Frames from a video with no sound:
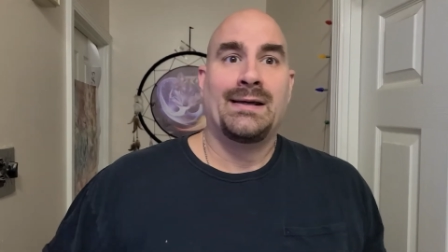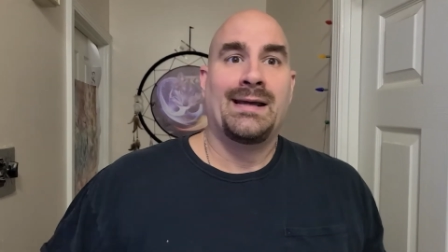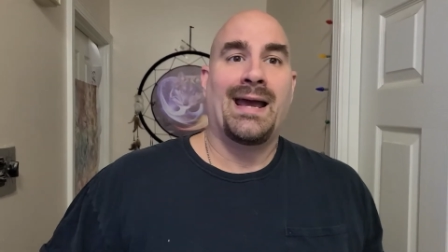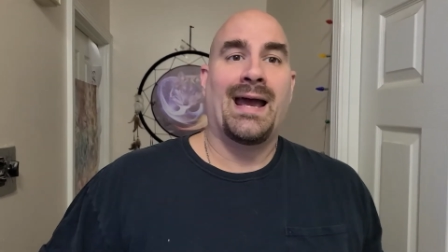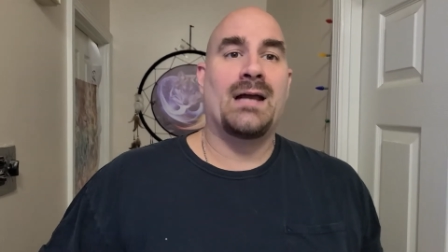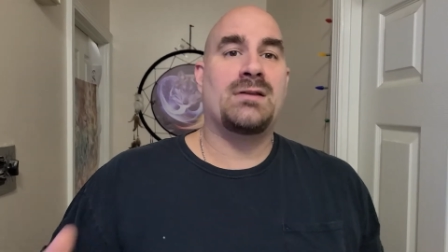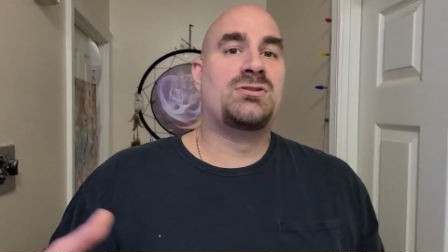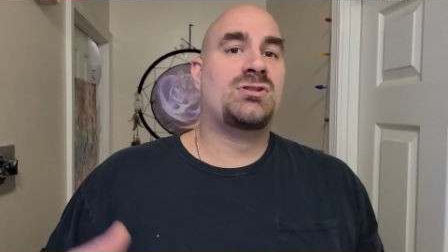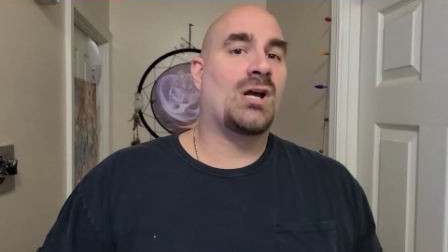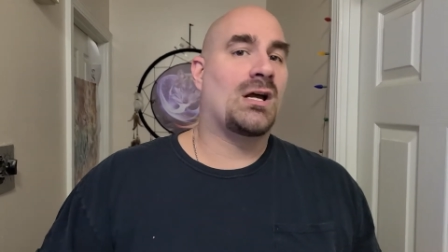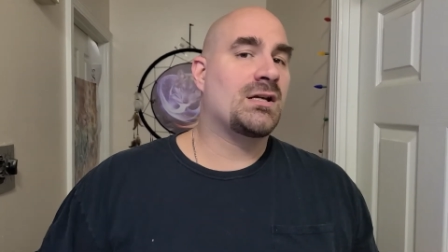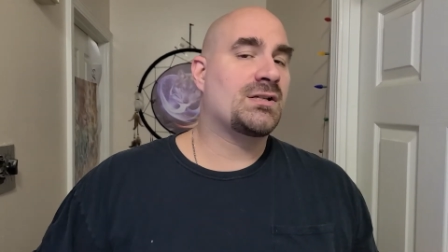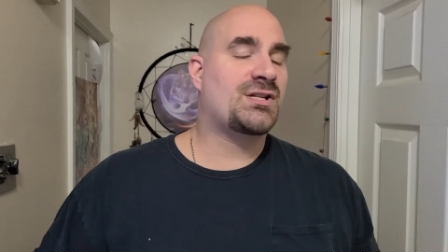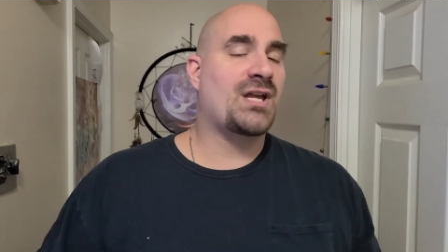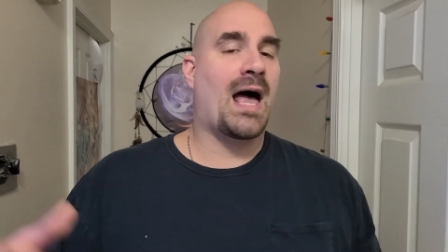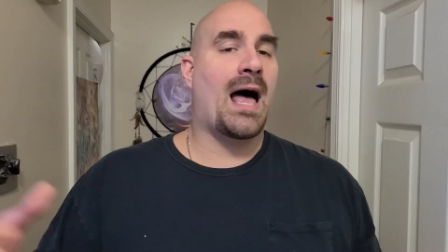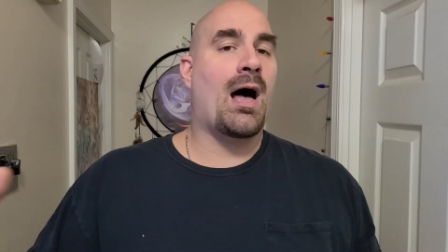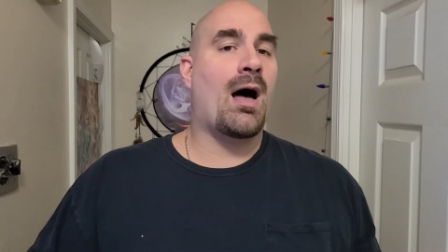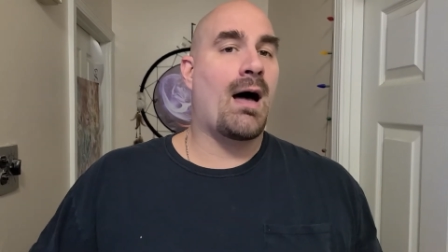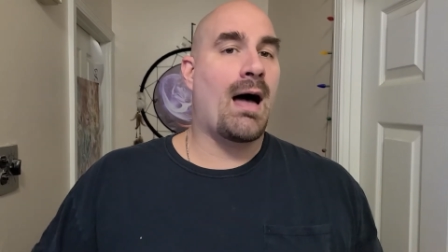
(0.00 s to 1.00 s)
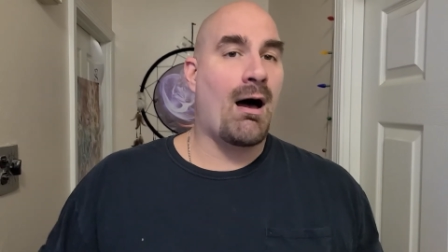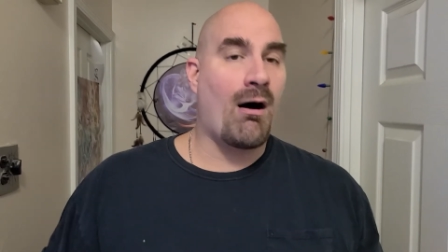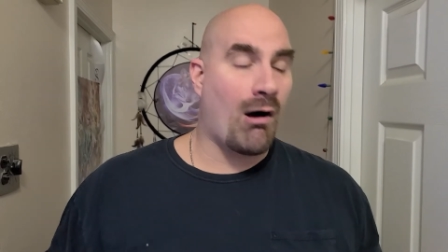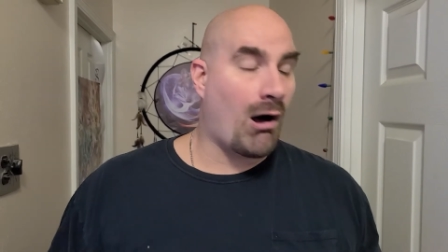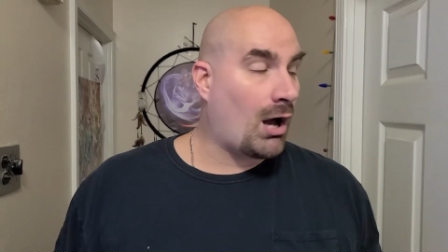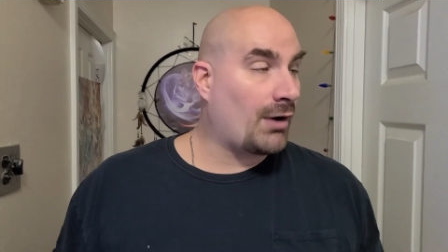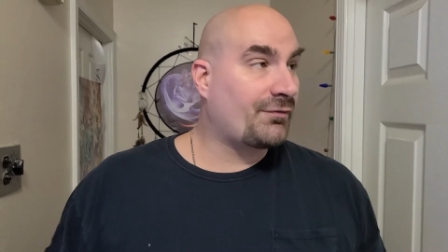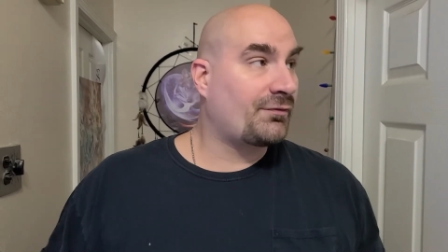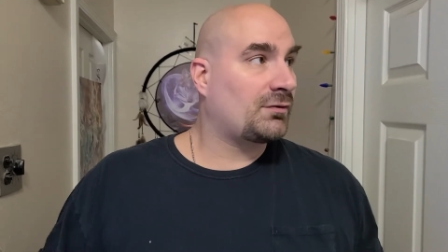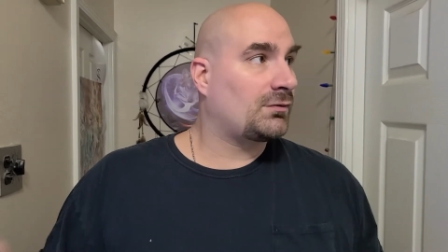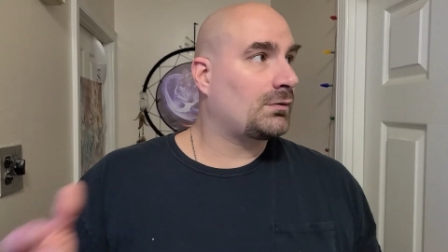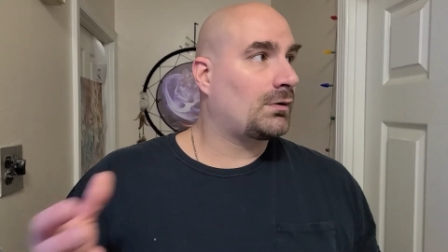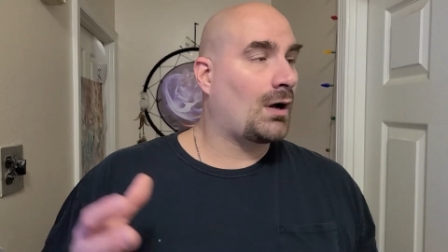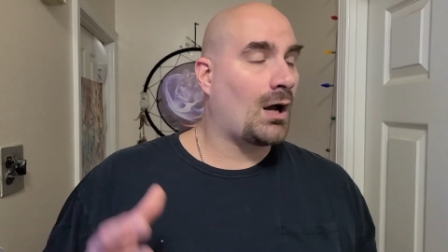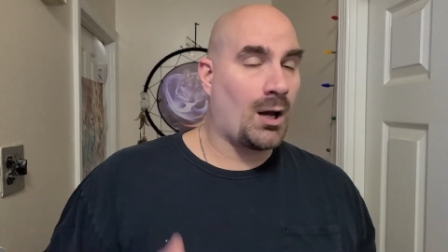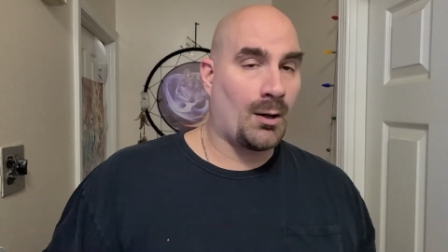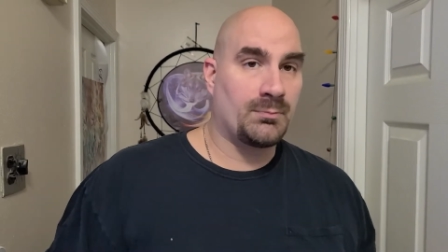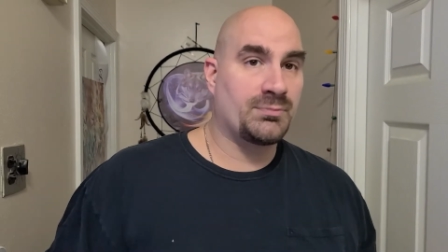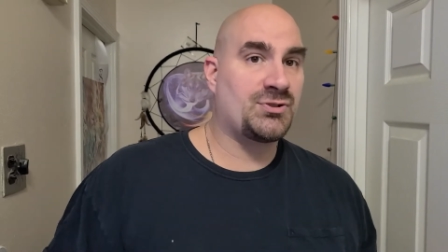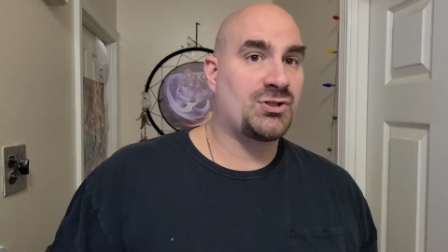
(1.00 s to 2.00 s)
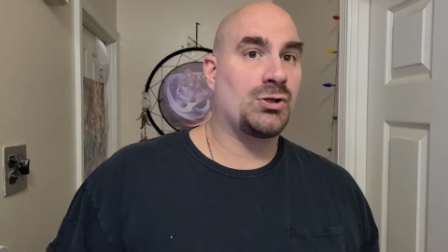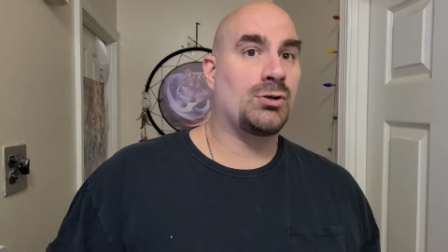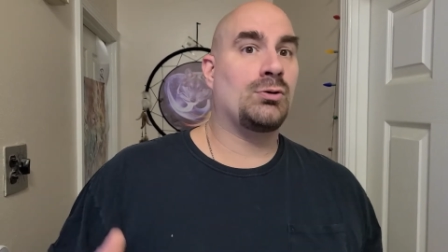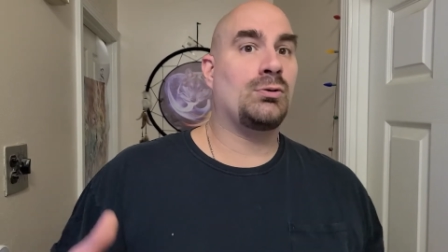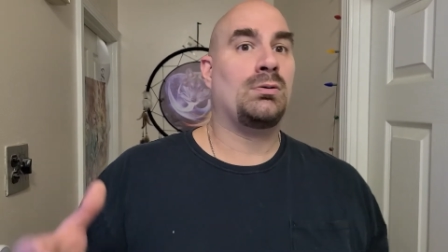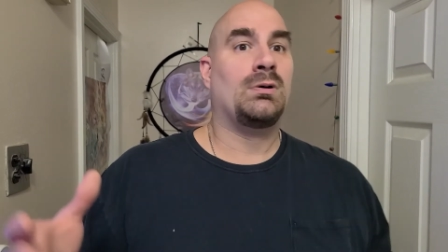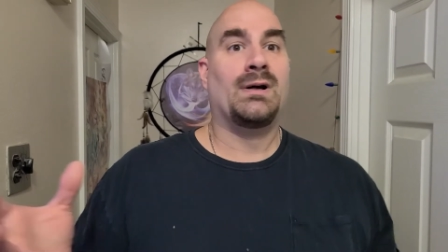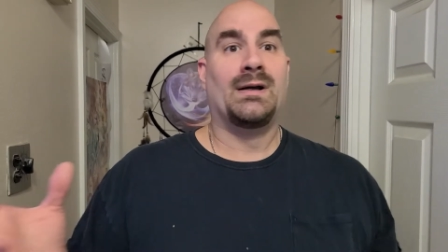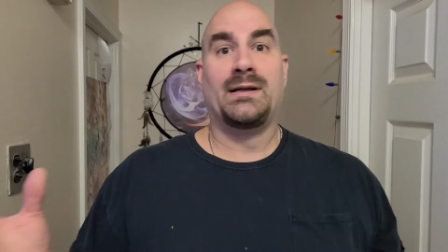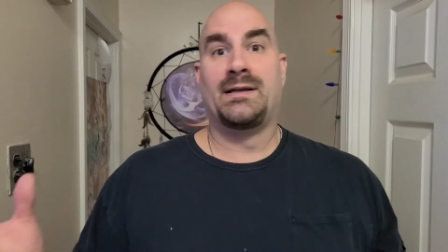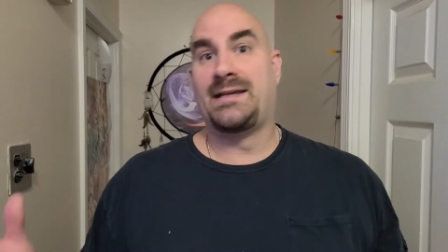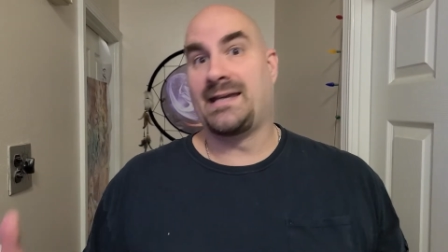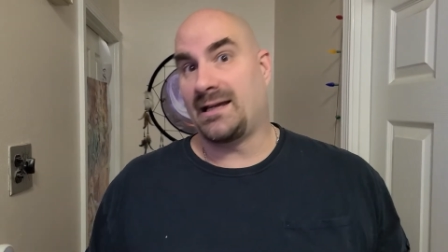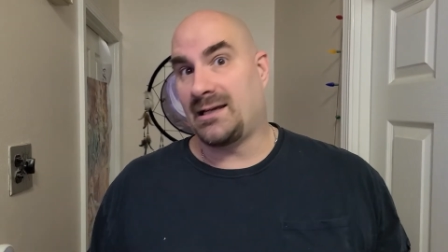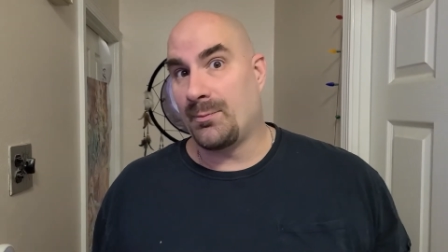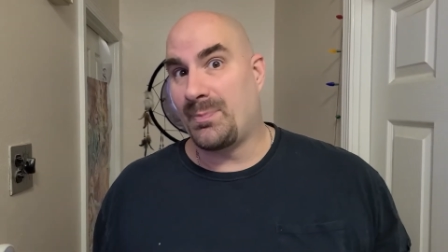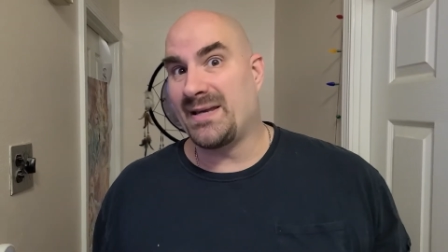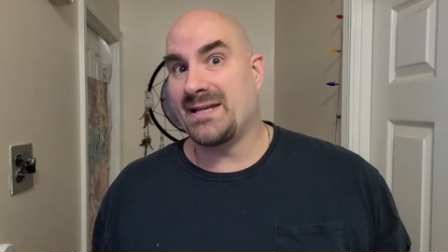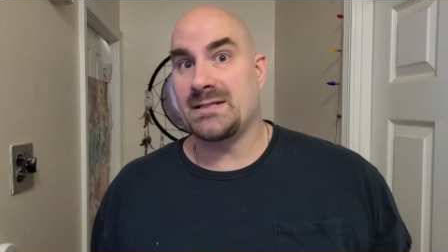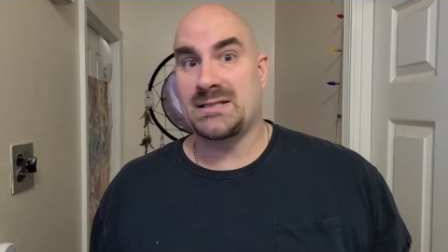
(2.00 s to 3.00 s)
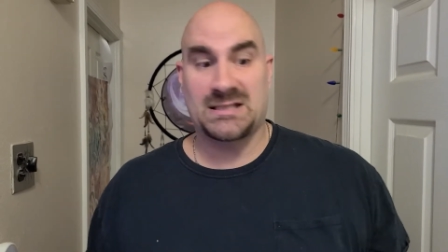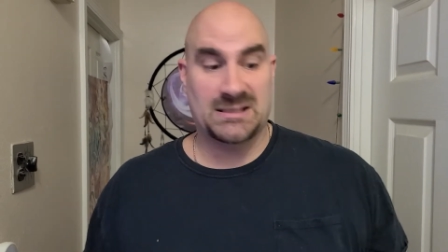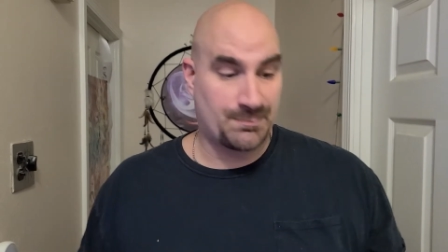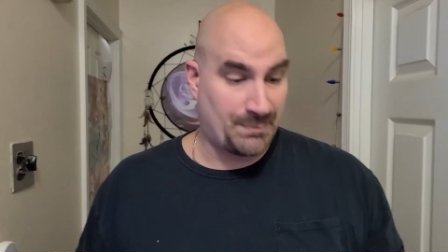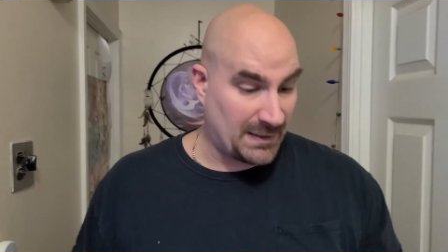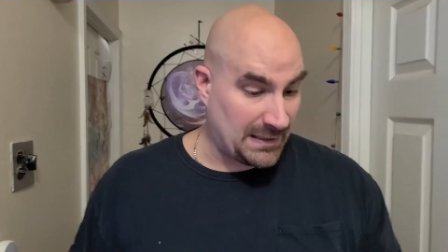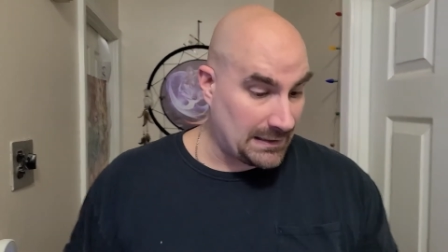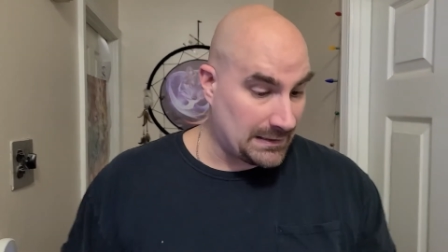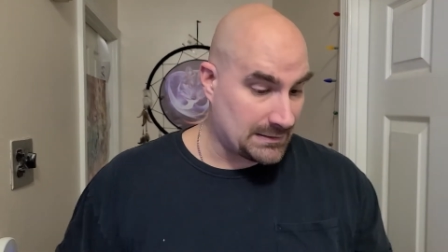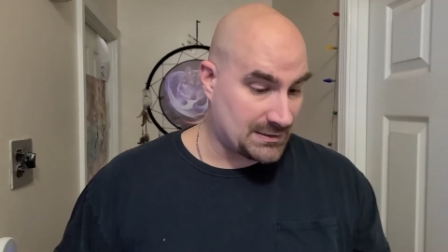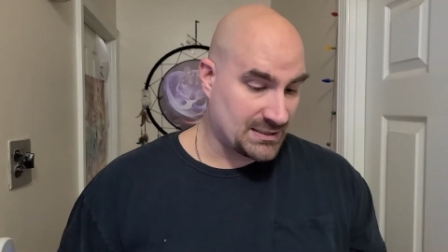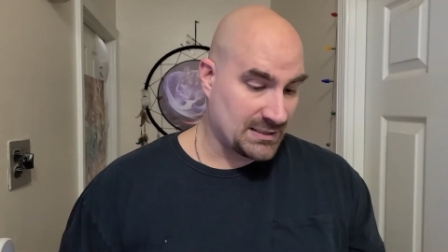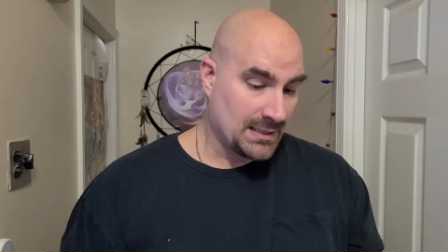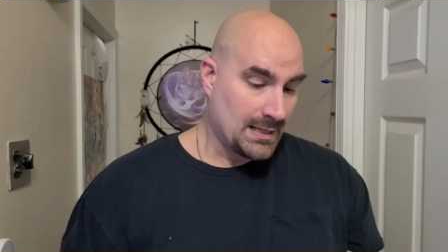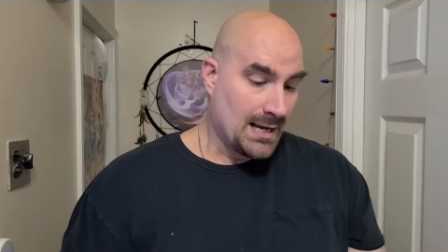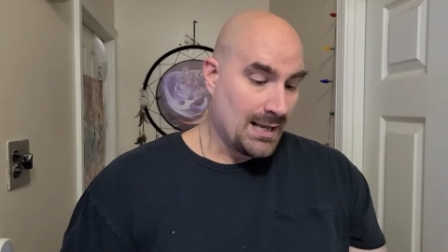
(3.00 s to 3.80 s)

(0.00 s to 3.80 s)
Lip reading: it does offer up to gigabit speeds.